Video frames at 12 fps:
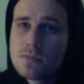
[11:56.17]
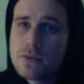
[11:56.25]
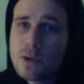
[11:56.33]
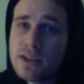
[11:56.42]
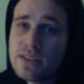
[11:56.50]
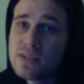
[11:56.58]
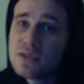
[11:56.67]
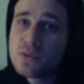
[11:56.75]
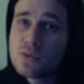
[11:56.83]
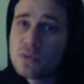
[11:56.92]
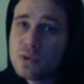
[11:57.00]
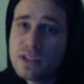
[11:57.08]
for like
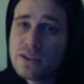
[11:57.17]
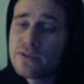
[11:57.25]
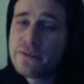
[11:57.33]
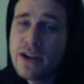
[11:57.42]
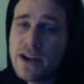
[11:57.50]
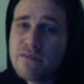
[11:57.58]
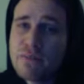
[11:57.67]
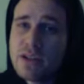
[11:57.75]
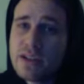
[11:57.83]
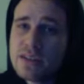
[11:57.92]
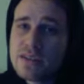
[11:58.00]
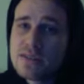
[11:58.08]
3 to 5
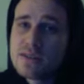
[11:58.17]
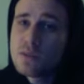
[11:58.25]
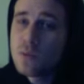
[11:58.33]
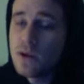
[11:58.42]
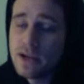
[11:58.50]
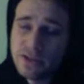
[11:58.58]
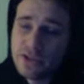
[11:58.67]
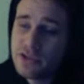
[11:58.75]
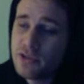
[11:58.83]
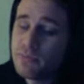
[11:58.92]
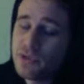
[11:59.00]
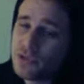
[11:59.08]
minutes while your
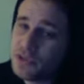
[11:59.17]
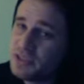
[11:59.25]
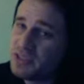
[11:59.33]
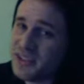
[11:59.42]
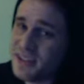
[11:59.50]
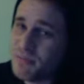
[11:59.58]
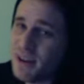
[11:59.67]
computer is starting